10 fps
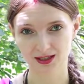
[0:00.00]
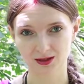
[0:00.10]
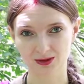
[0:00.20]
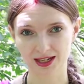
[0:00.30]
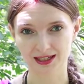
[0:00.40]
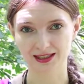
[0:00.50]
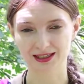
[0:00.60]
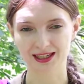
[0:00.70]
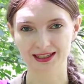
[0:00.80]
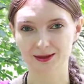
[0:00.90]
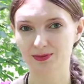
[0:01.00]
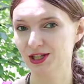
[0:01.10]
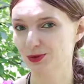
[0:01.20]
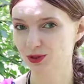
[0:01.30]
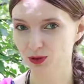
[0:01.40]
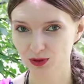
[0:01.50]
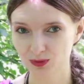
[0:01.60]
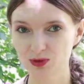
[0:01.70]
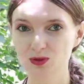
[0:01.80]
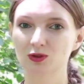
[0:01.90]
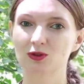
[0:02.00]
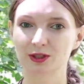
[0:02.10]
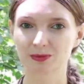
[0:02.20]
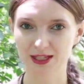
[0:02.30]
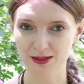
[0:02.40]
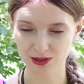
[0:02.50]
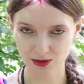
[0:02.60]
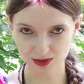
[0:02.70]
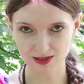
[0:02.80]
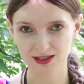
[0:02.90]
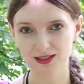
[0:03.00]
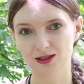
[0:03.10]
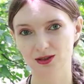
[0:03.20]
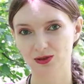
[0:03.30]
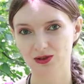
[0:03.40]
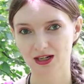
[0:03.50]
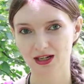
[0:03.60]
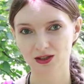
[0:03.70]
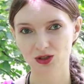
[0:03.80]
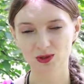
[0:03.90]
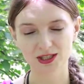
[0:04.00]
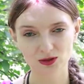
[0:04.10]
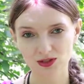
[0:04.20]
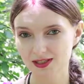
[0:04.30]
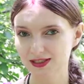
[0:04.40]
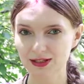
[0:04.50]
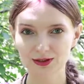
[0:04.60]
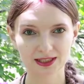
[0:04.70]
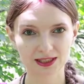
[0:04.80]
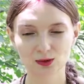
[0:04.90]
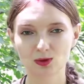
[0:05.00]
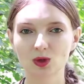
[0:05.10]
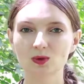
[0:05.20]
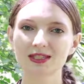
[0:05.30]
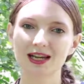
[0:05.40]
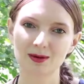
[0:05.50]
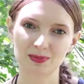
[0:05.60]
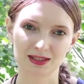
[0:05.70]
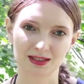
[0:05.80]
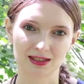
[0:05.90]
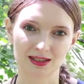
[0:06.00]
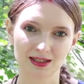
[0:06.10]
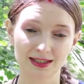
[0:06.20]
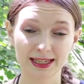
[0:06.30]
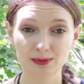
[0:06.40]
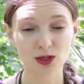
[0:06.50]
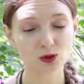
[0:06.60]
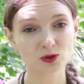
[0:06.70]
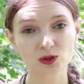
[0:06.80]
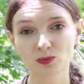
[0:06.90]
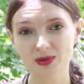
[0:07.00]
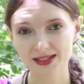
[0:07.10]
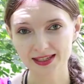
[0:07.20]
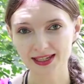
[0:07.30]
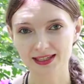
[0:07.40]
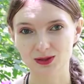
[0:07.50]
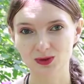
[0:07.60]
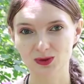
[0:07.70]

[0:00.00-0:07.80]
right? Like the placement of the moon or the placement of the Tithi Lord. So it's not necessarily that it will always happen. They may also compensate,